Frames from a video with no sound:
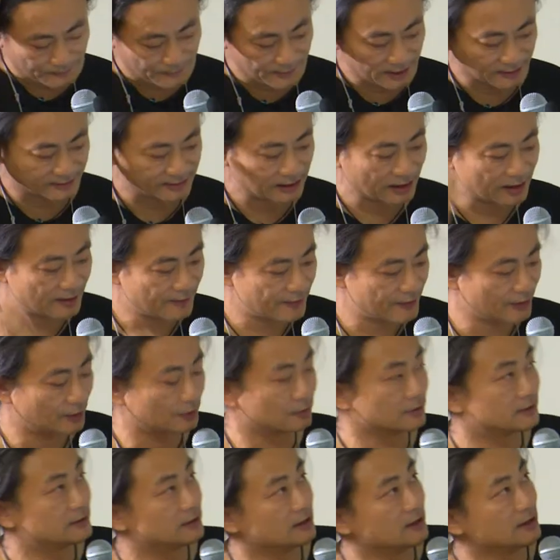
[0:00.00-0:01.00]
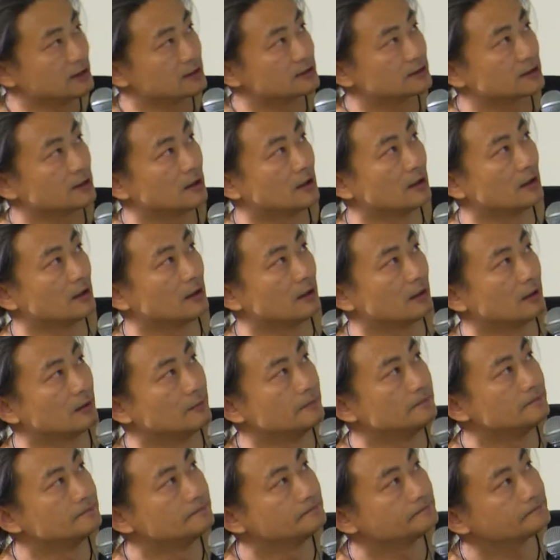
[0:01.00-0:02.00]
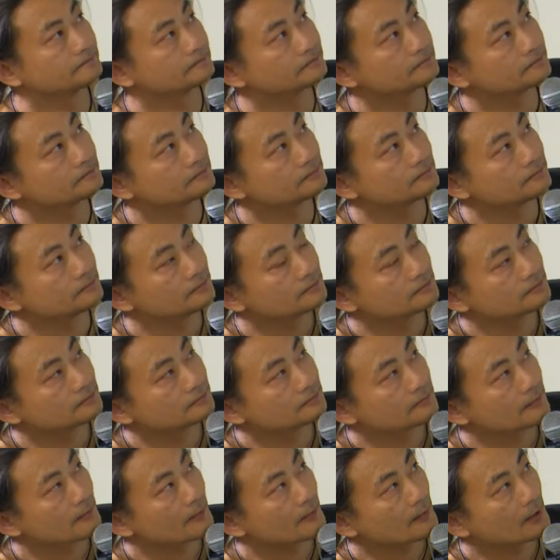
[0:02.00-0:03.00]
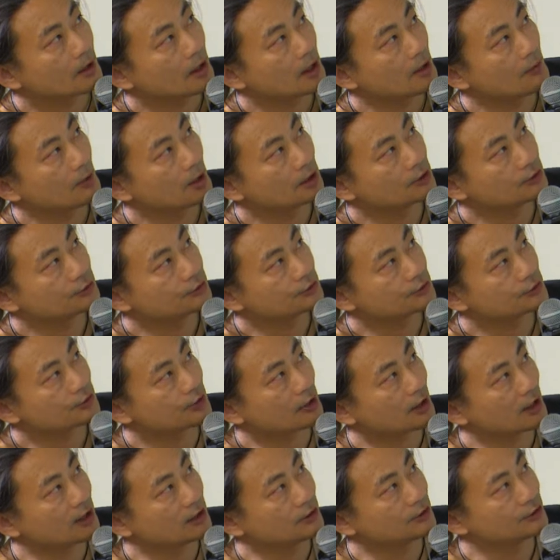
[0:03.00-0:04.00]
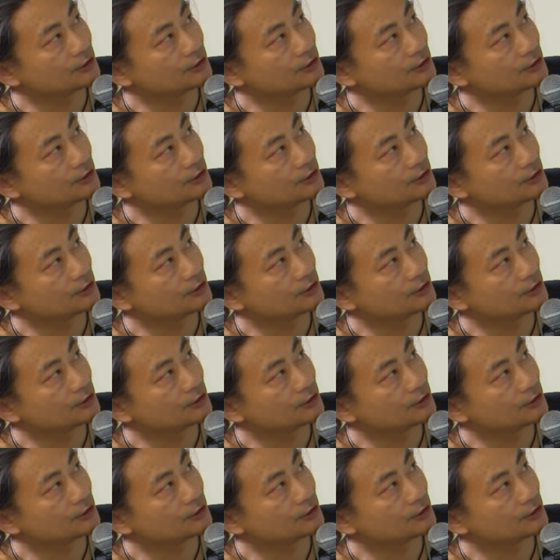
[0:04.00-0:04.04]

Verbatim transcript: the second thought is um, I want to try